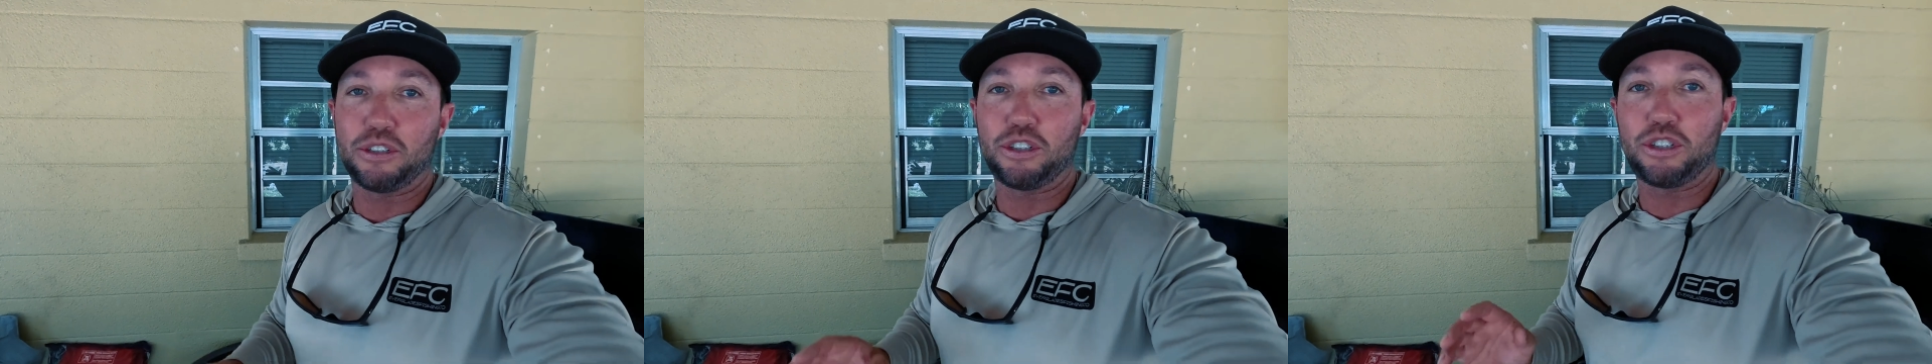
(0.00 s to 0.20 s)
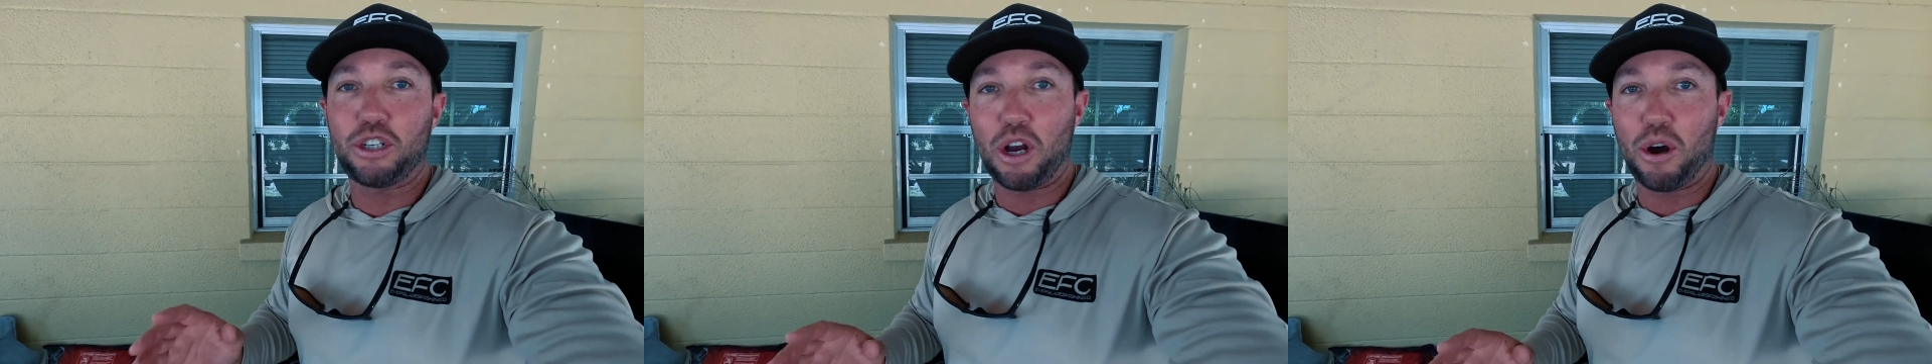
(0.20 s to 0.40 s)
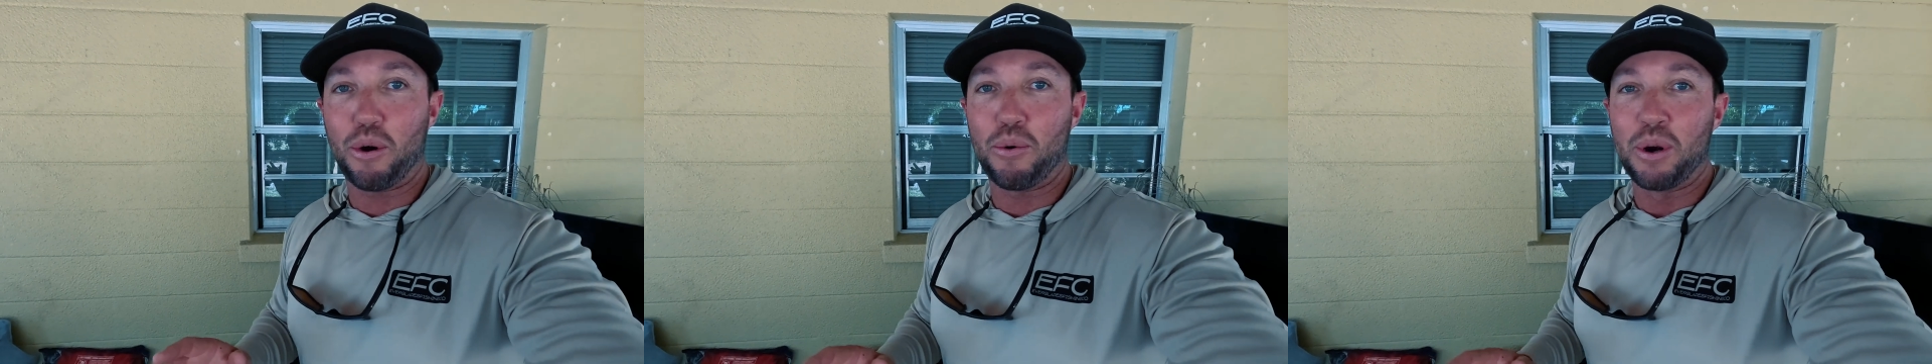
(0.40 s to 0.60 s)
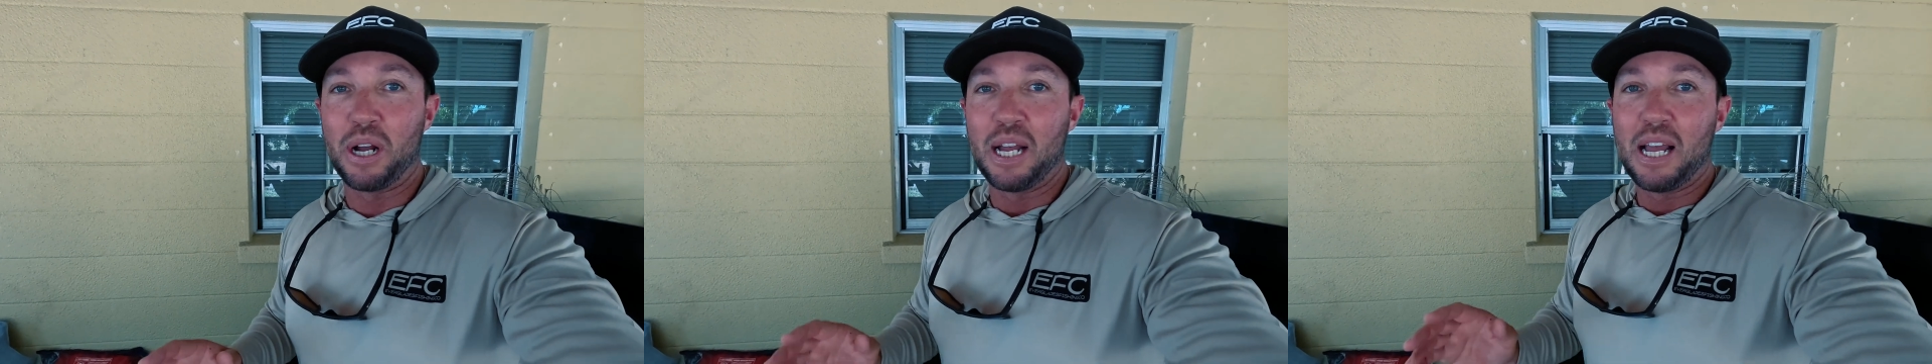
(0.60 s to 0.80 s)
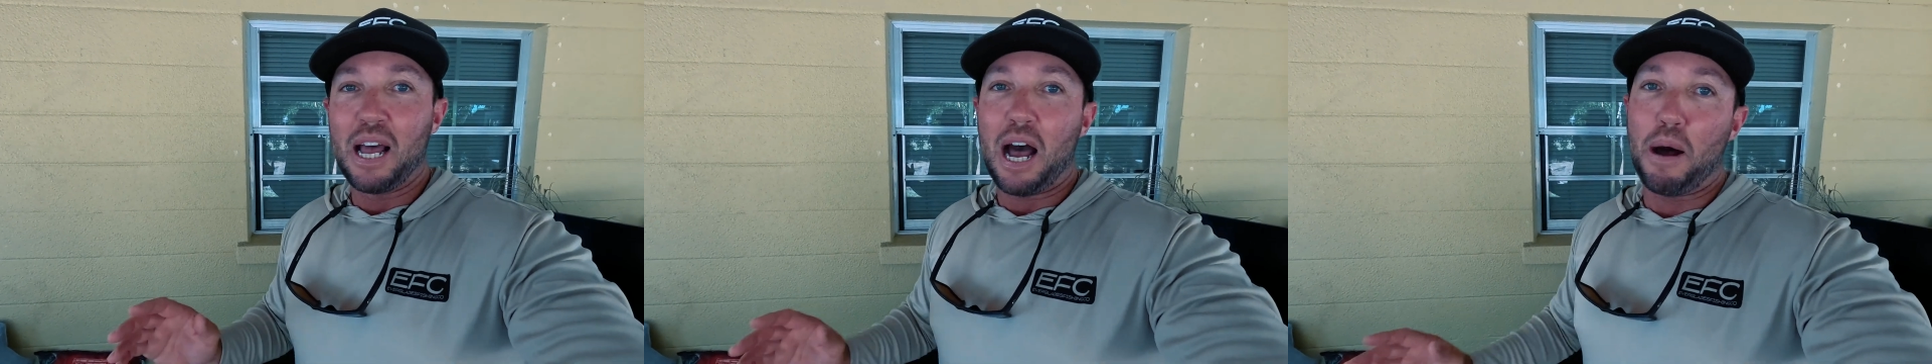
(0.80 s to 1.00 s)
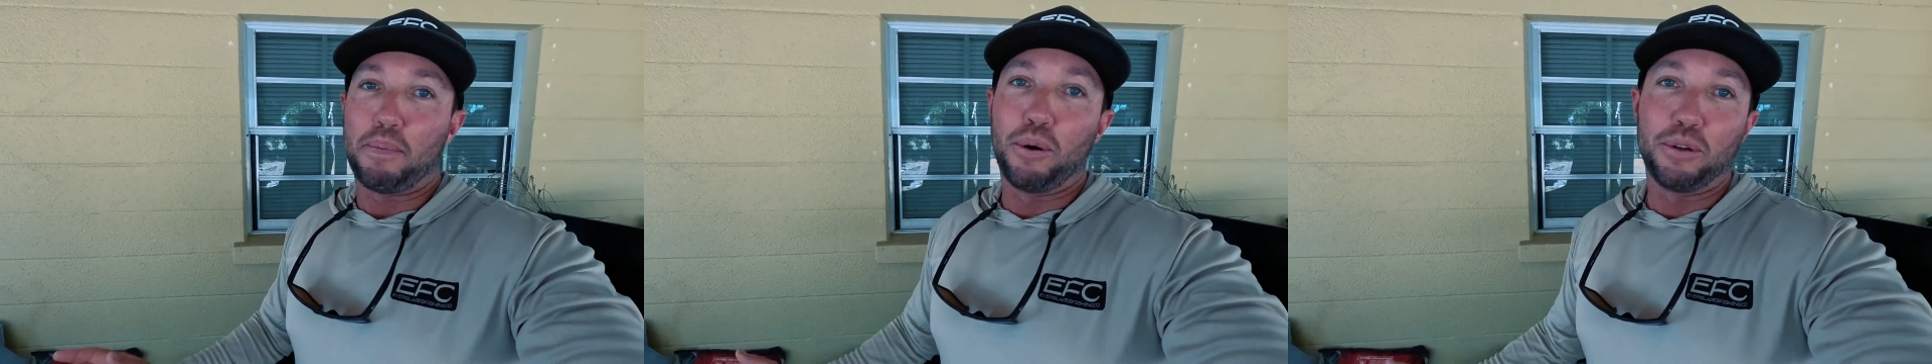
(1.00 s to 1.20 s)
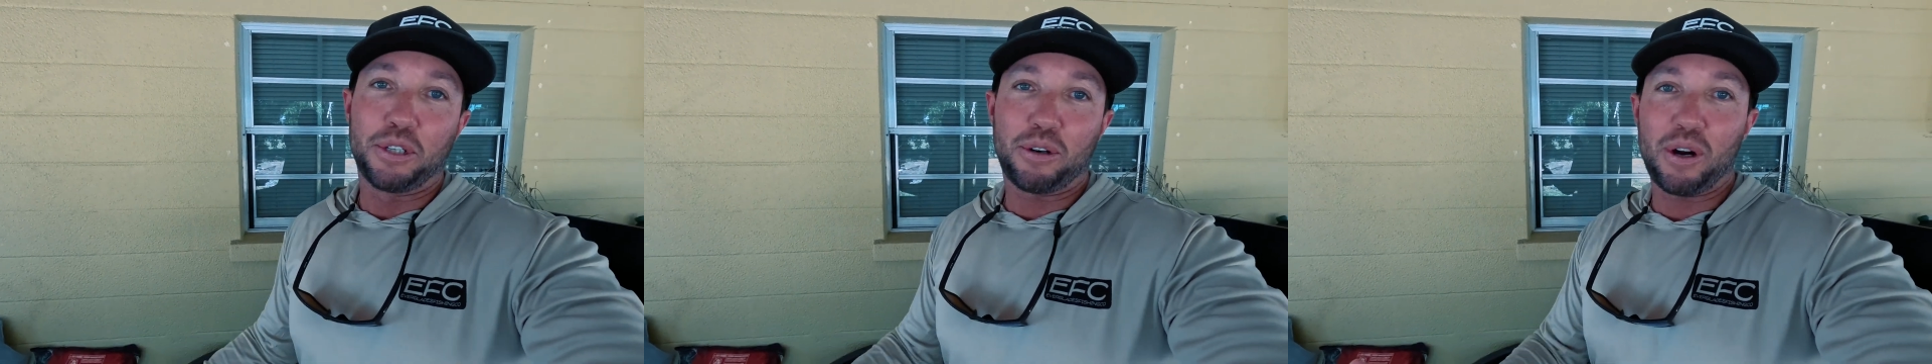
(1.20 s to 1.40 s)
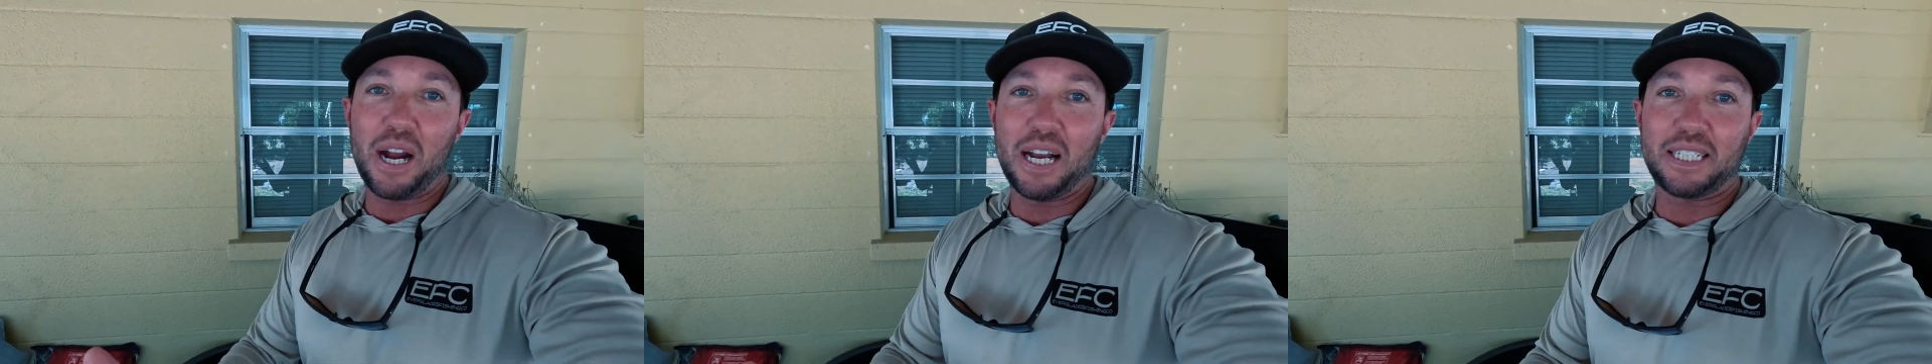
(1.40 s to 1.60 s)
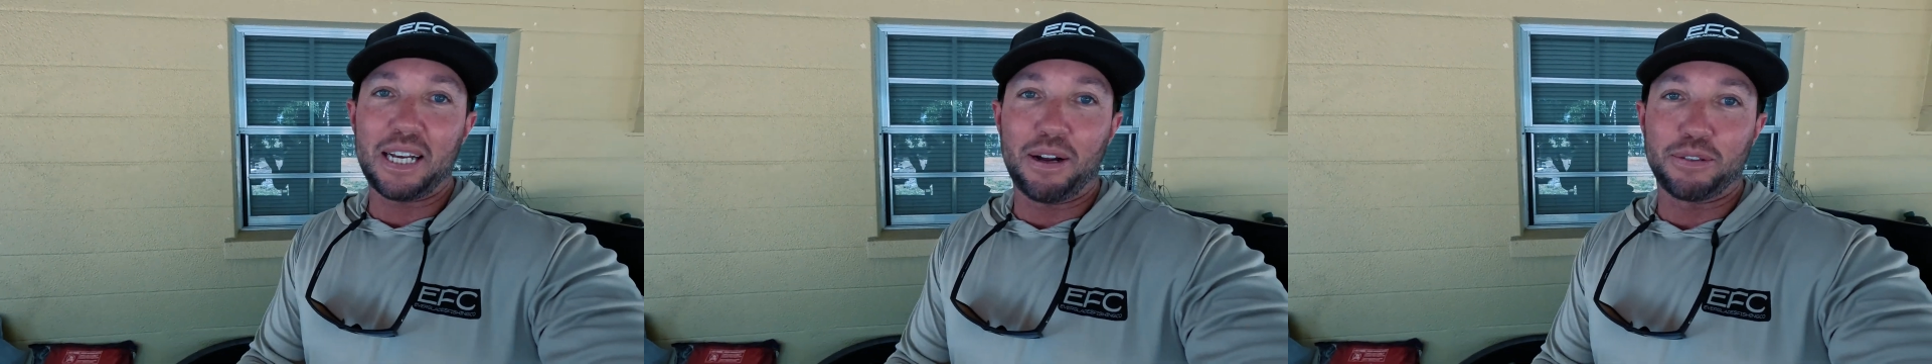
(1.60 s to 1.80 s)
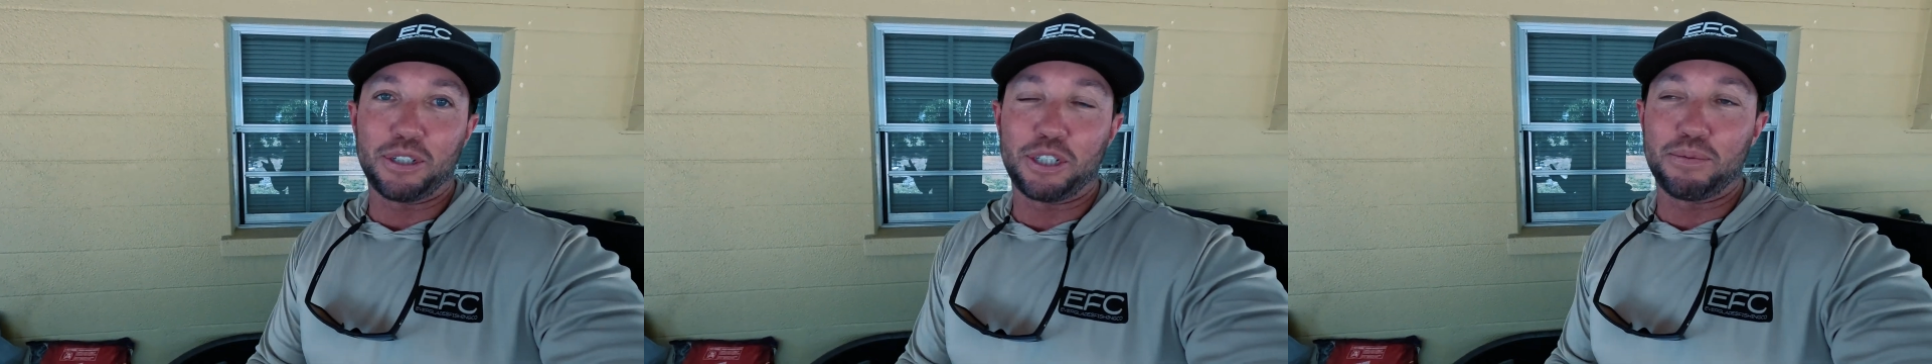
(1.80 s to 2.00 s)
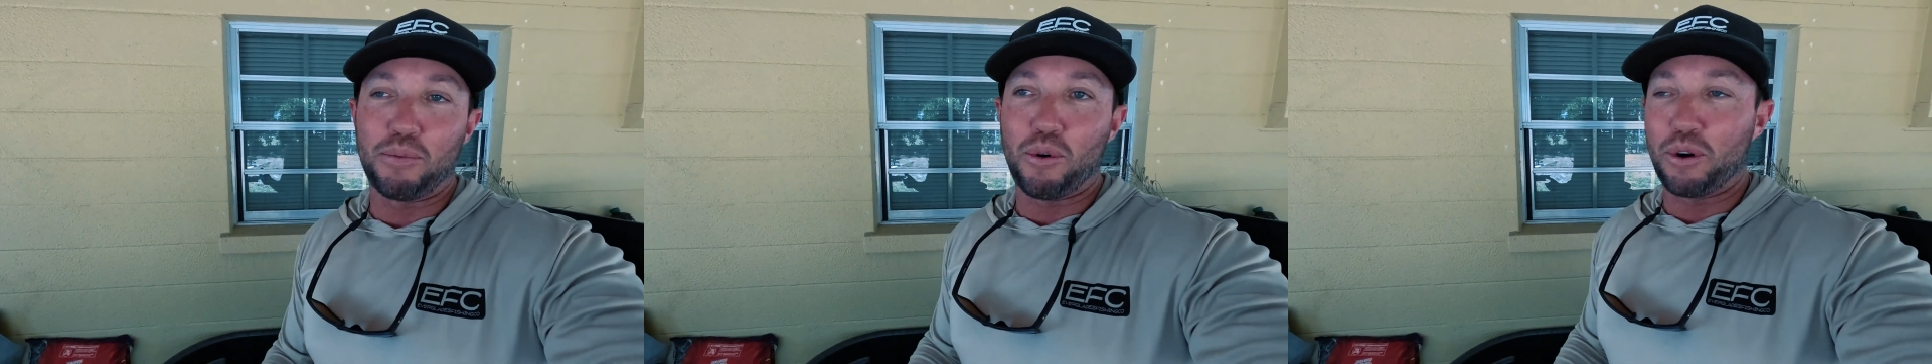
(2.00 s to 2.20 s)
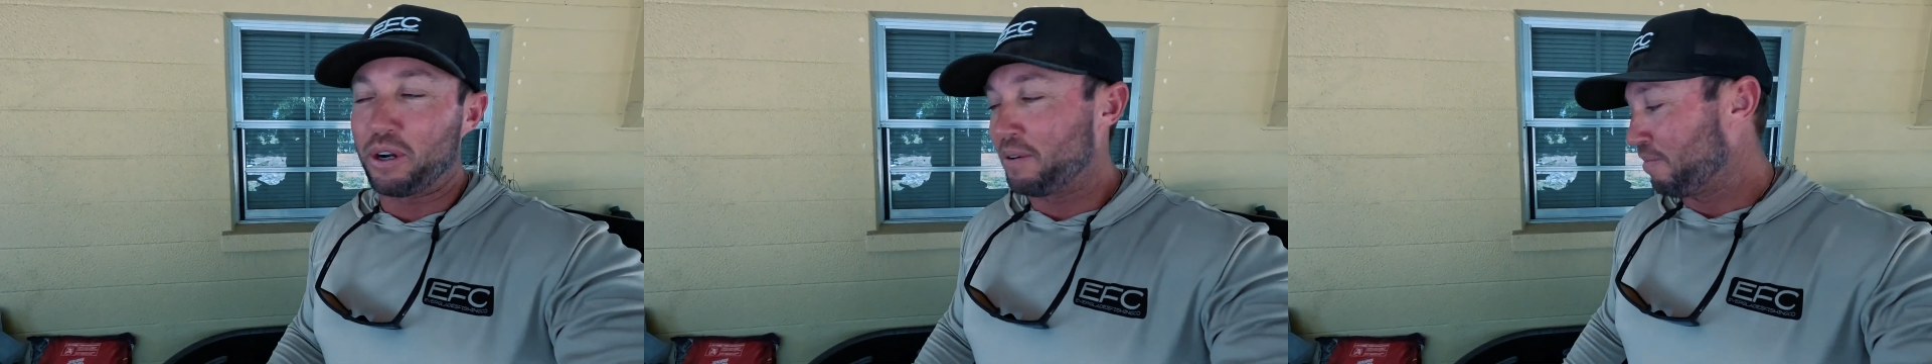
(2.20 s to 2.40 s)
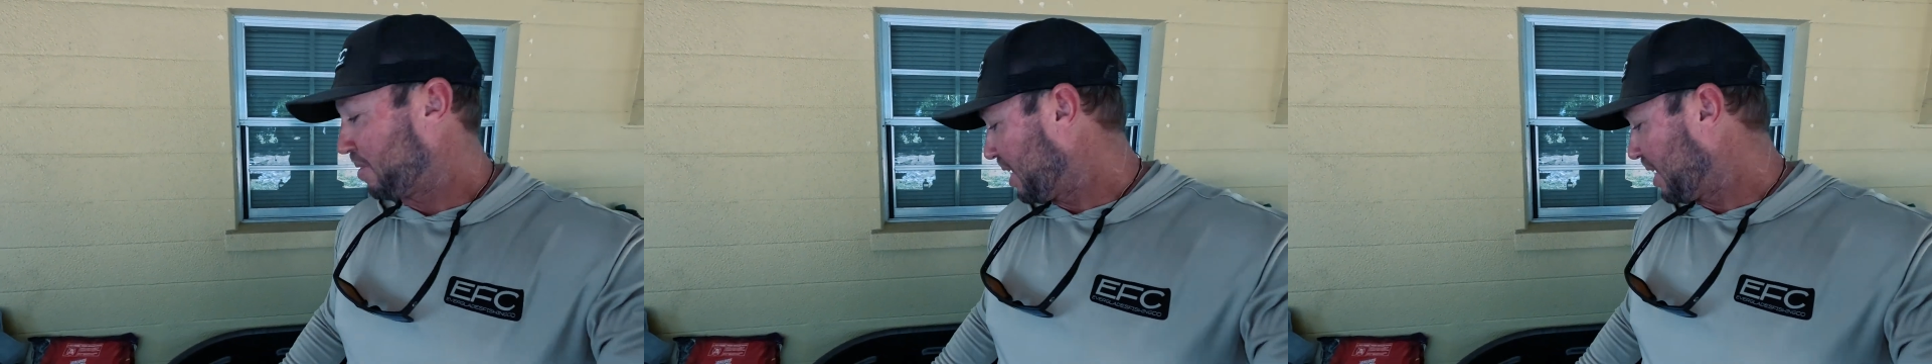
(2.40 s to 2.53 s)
So I pulled the grass out this morning.